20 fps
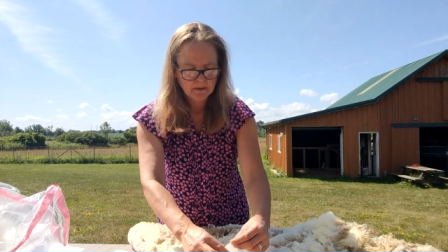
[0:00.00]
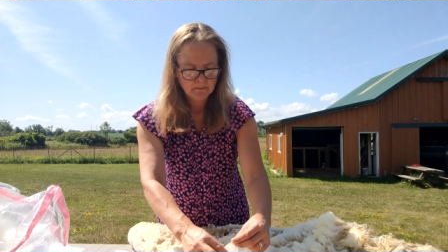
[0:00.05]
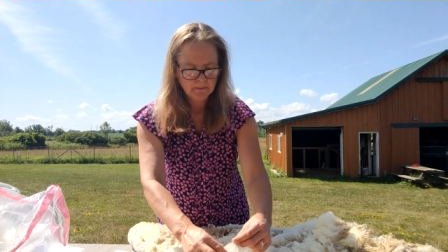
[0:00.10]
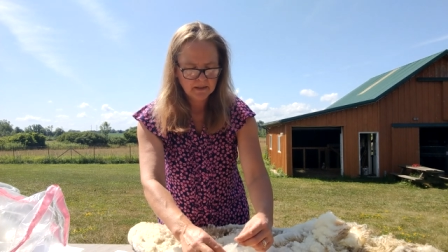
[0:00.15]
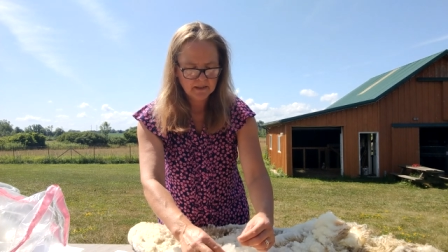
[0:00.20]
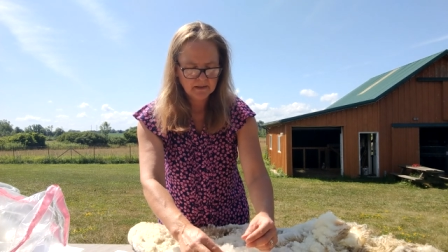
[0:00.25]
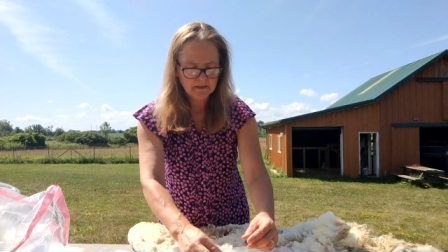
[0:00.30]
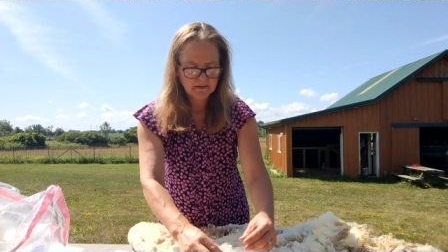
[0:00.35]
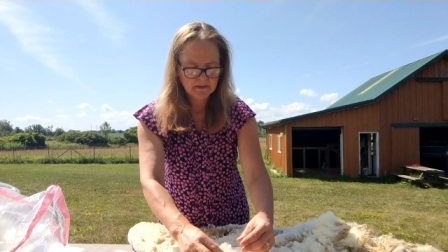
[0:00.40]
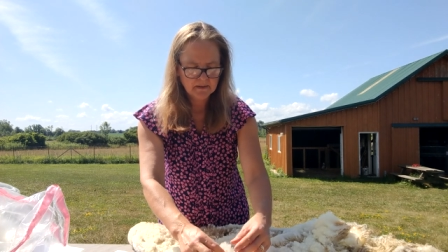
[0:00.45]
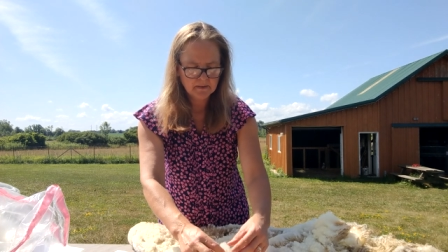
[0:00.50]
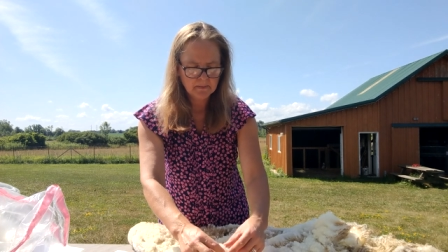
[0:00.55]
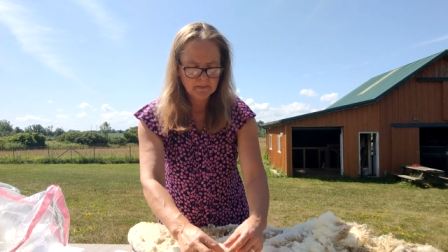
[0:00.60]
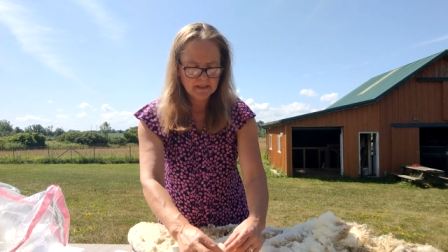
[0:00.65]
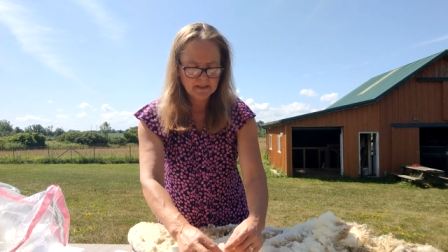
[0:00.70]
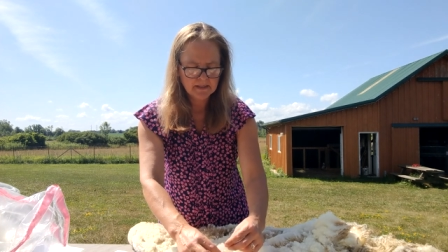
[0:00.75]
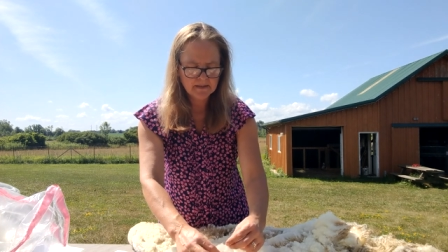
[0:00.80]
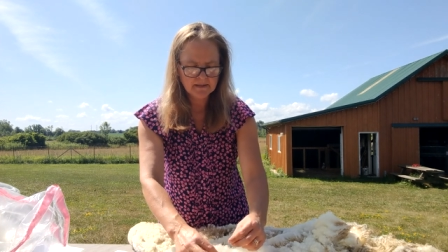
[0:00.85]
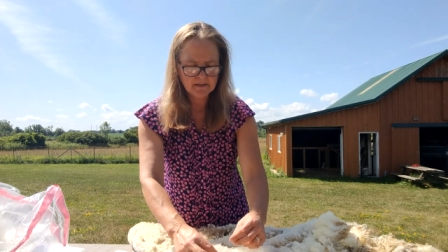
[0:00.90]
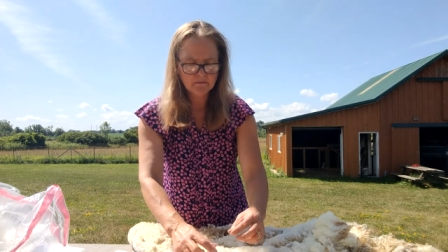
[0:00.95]
because
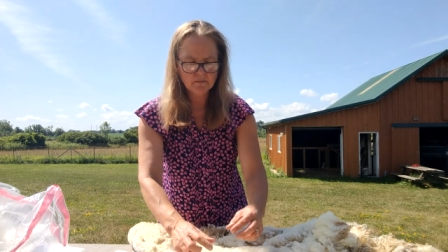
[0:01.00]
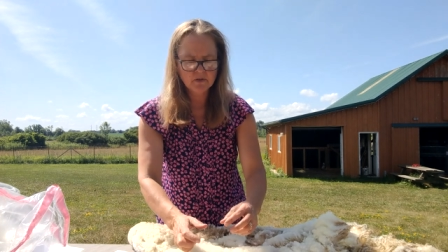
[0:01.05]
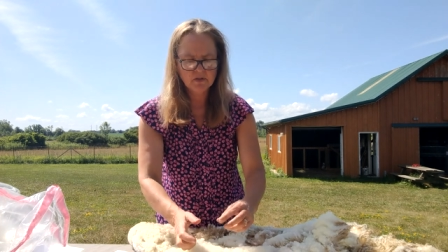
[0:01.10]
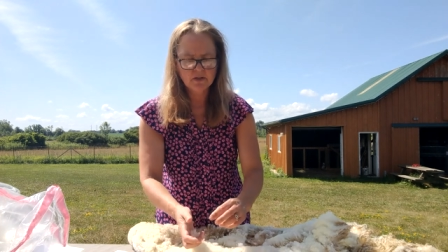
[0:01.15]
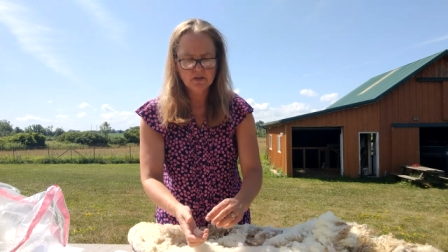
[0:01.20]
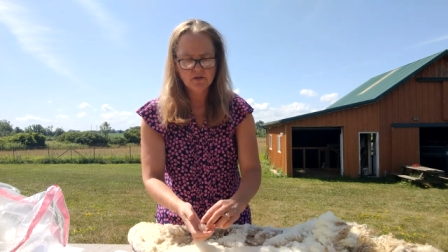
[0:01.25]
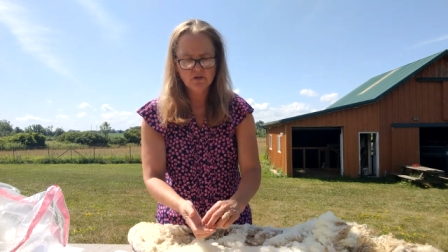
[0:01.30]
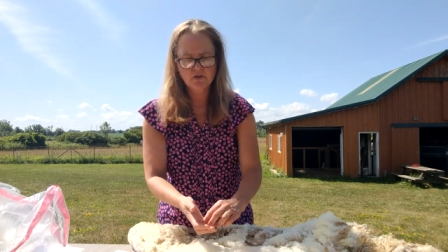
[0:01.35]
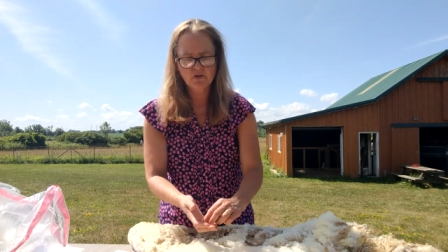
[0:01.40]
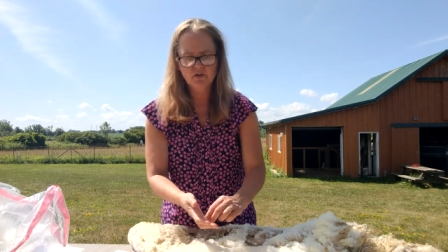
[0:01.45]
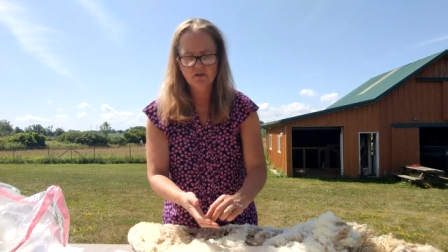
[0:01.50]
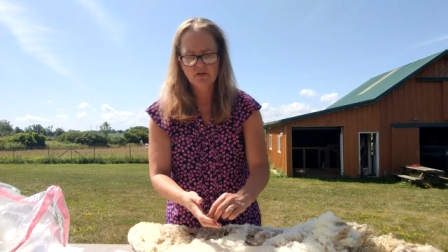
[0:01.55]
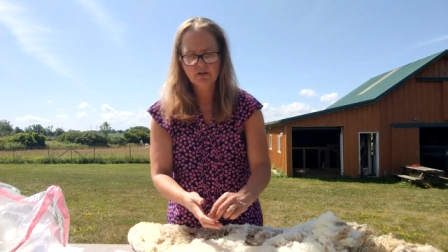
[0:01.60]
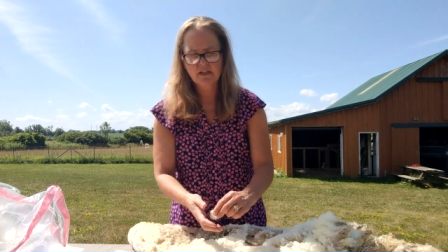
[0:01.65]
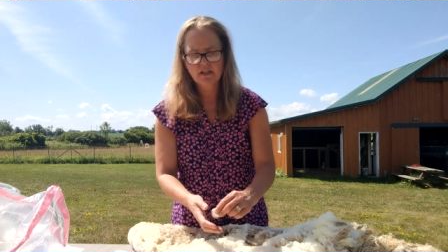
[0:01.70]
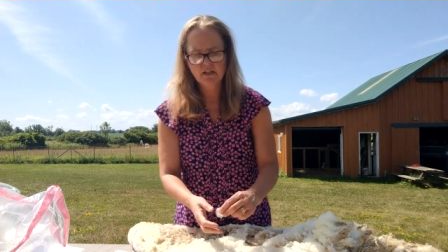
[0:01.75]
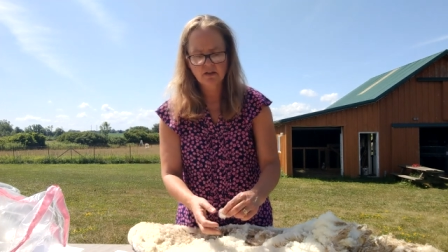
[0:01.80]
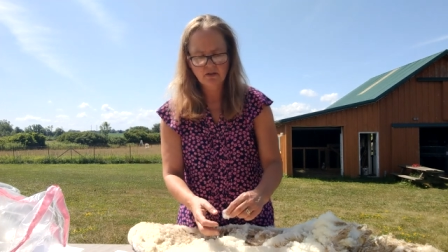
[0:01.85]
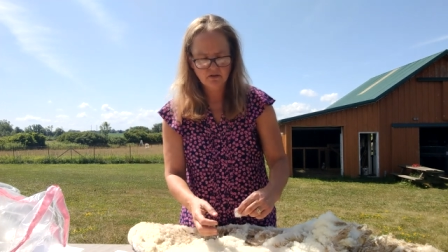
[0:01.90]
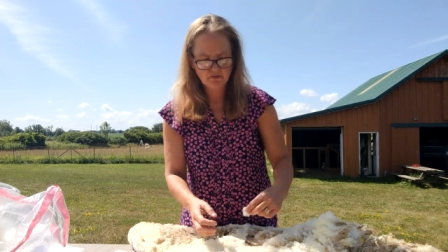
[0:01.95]
my assumption is you're going
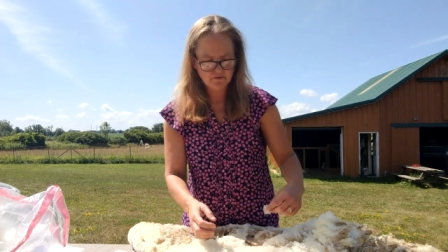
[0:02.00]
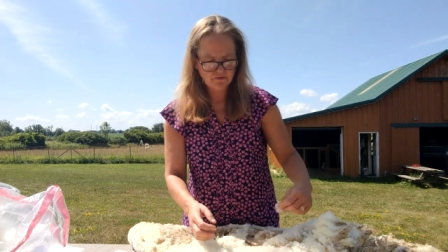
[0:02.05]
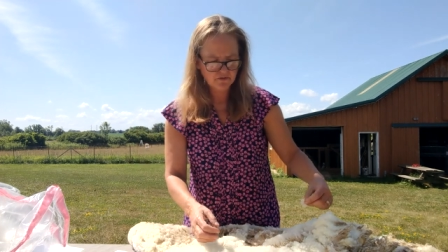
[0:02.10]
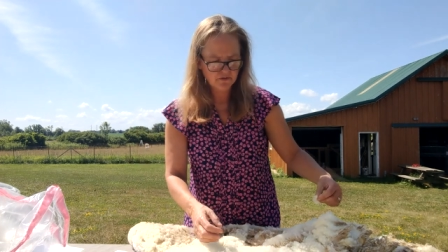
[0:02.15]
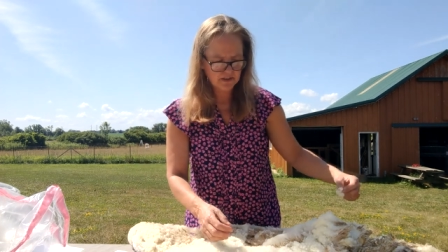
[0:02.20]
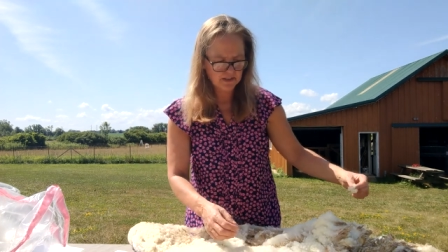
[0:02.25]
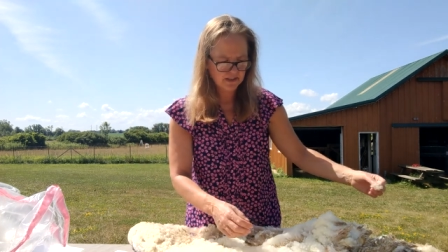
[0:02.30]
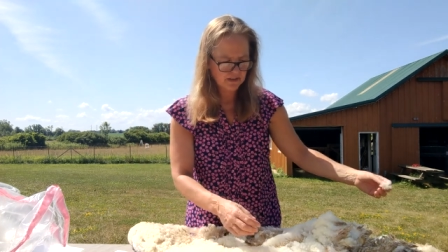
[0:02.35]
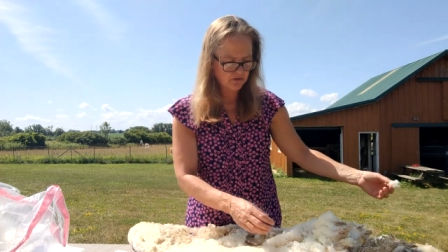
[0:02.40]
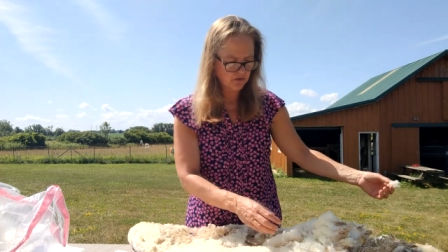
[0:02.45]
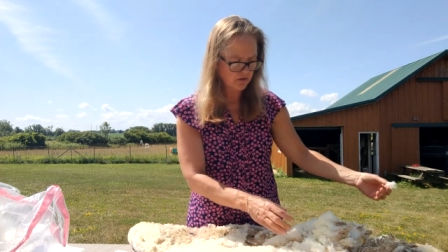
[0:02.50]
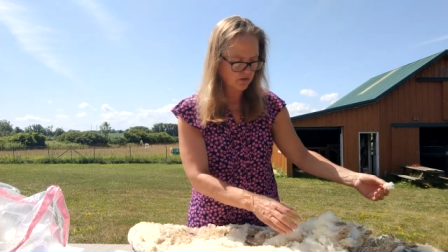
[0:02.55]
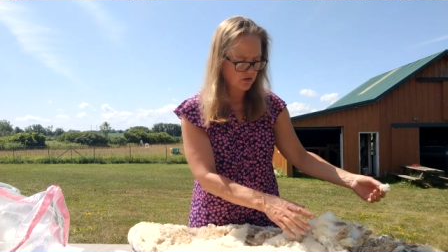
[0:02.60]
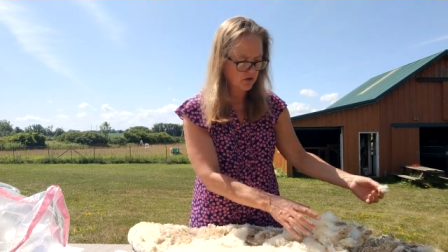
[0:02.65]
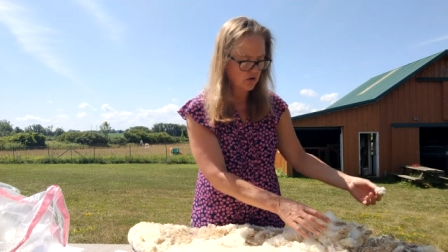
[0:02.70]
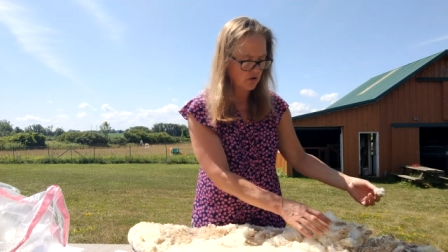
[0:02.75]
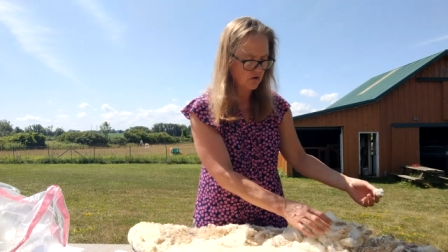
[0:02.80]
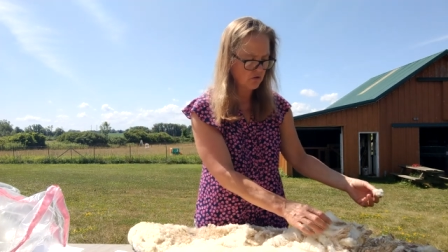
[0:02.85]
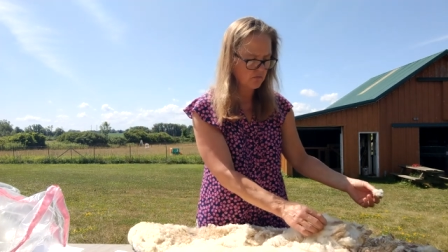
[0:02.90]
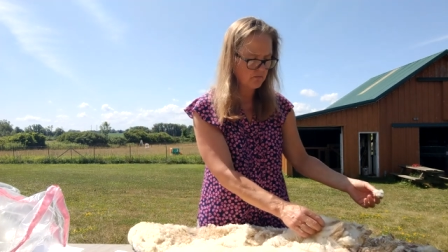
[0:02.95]
to either flick or
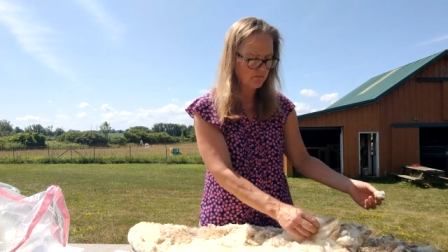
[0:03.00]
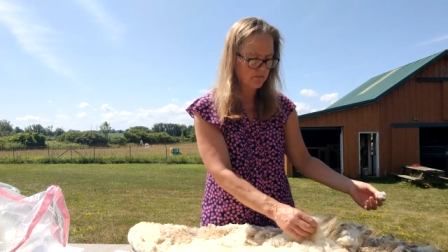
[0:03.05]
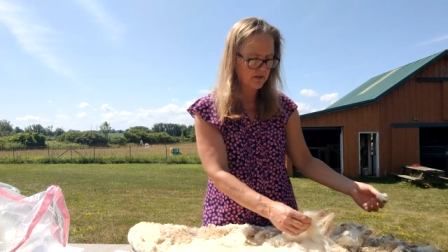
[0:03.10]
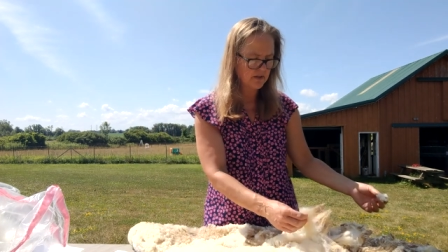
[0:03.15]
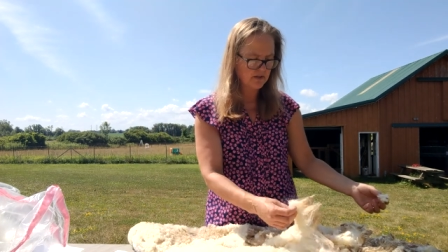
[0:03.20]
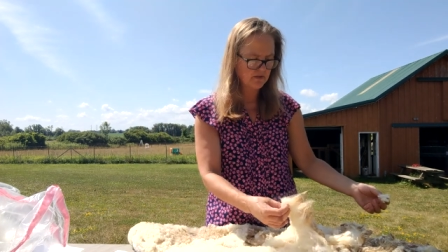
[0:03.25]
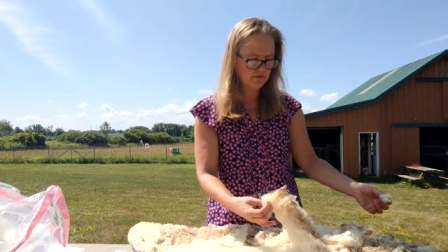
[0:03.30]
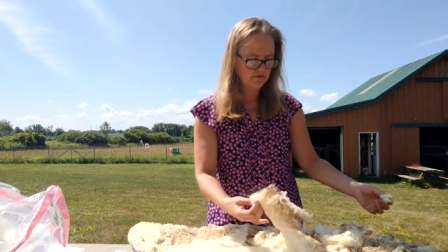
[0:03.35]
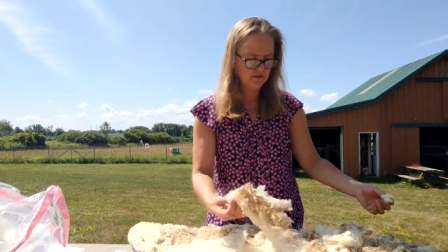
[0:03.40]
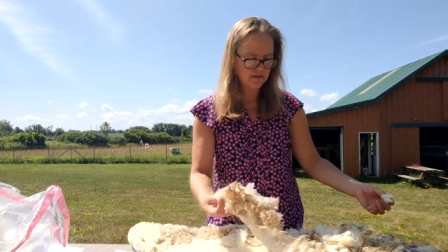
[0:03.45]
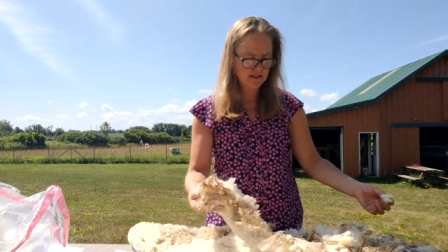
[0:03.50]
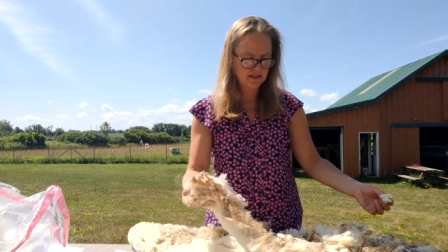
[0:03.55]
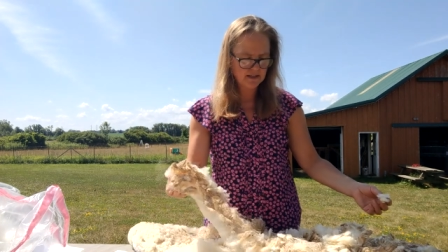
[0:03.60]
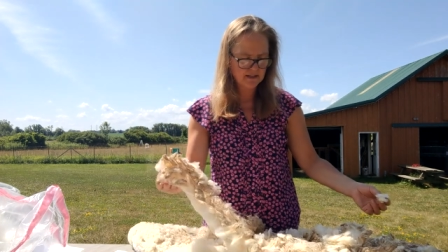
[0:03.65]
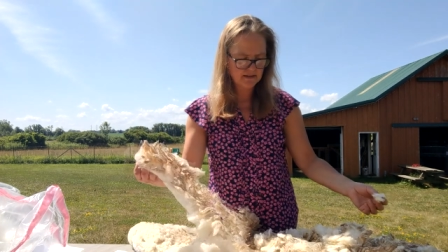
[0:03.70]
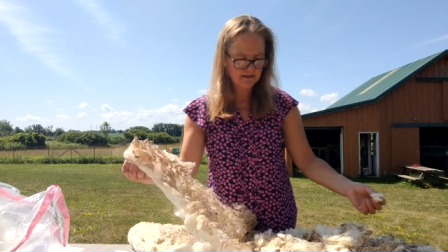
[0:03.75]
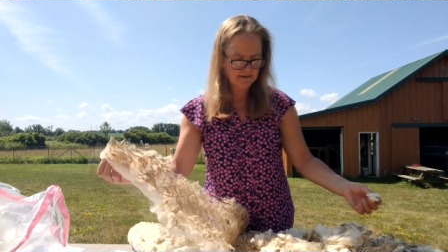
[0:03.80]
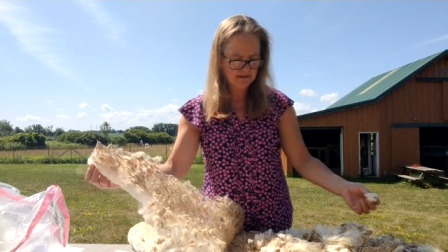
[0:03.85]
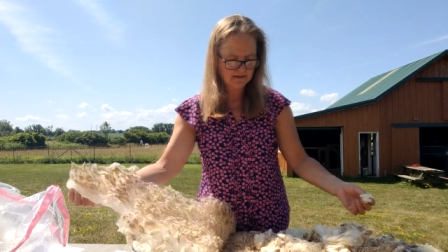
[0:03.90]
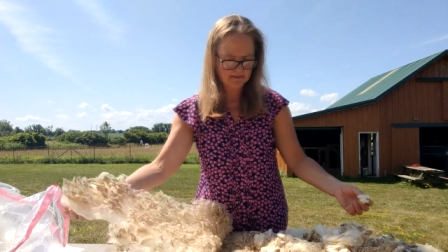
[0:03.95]
comb this
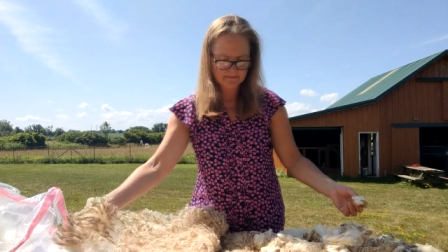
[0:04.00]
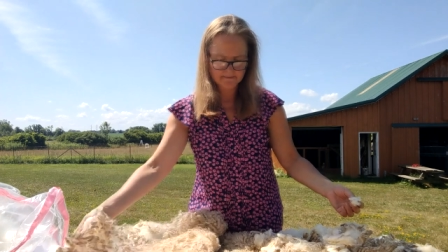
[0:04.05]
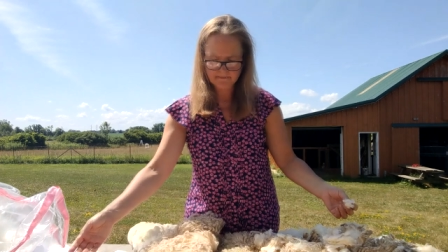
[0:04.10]
fleece.